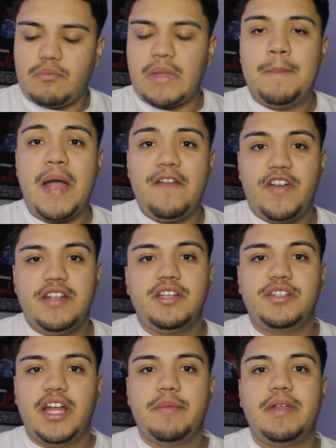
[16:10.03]
My friends
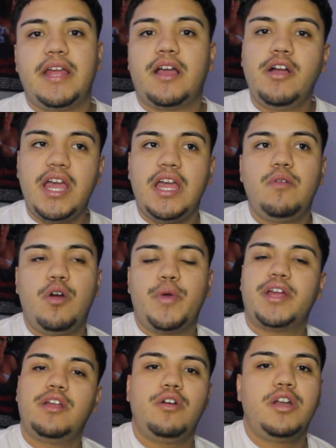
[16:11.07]
are telling me like, okay, well, we're
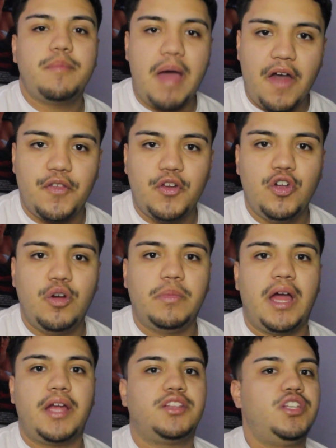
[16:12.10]
going to go to the bathroom.
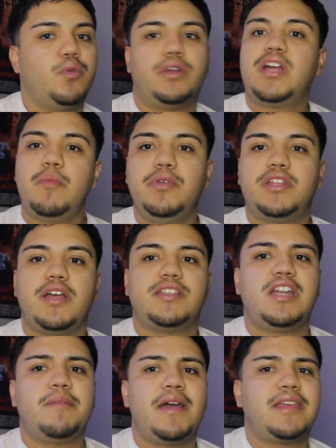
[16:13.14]
Like, do you want to come with us?
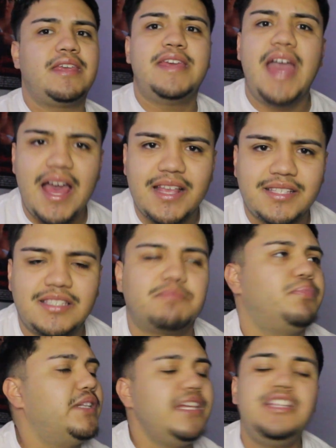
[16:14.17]
And I'm like, yes,
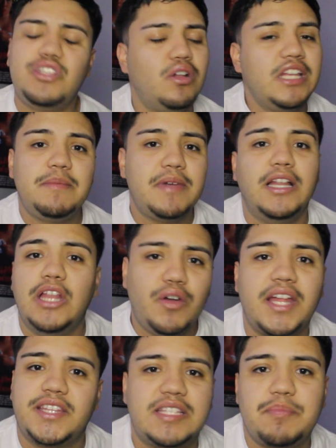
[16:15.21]
please don't leave me alone
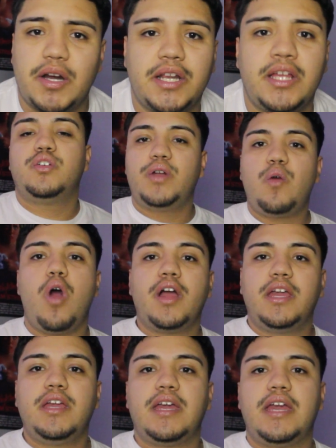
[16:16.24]
at this party. So we're like
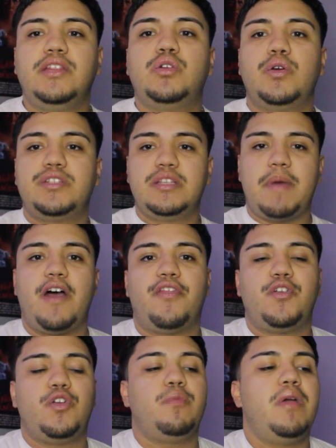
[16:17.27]
walking in towards the
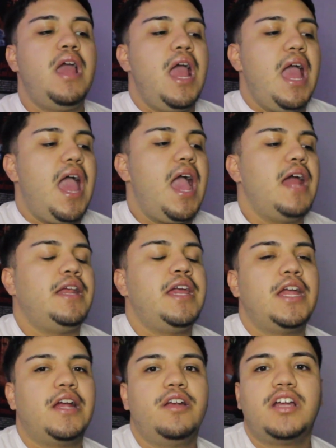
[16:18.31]
bathroom. And
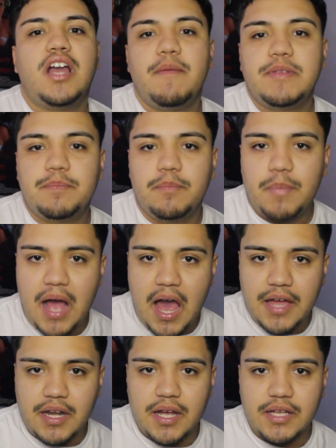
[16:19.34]
here he comes
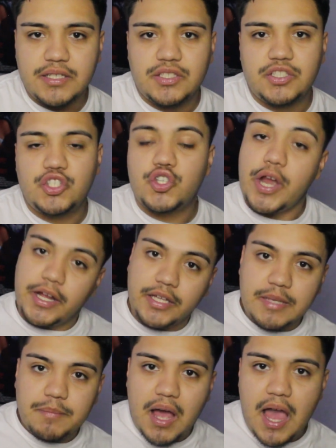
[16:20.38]
behind us,
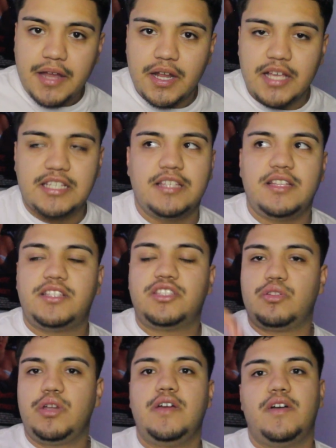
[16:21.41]
trailing behind us, because it's
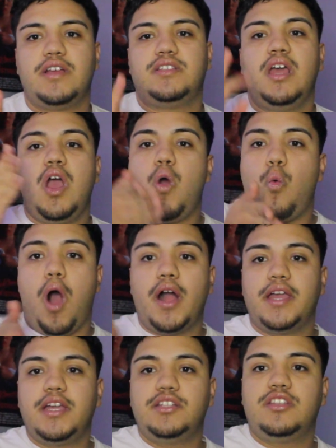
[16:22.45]
3 of us
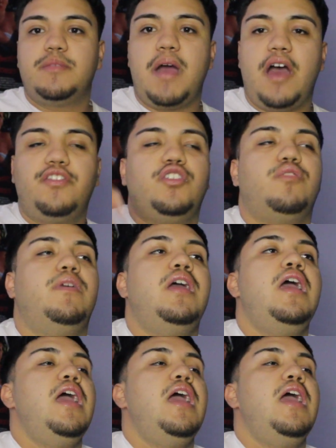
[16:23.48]
walking into the bathroom.